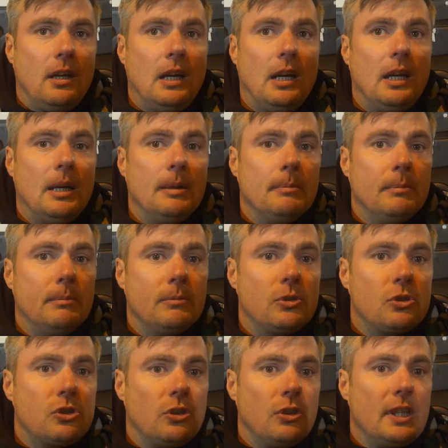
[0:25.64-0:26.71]

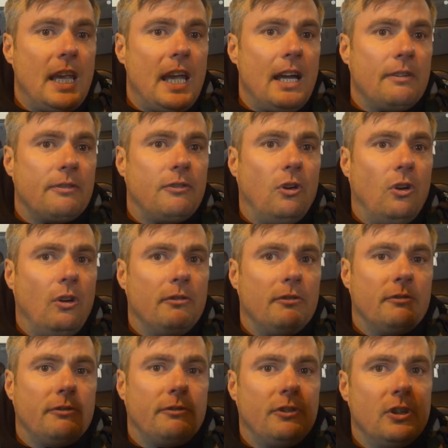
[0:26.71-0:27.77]
I thought
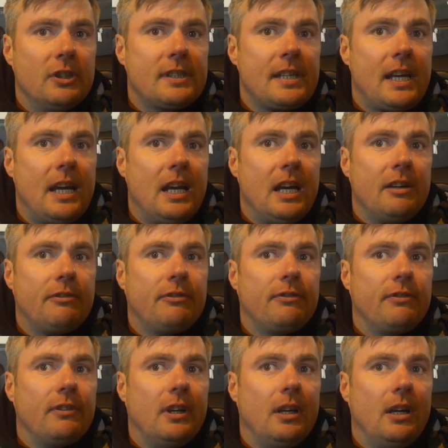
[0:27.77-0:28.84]
first half,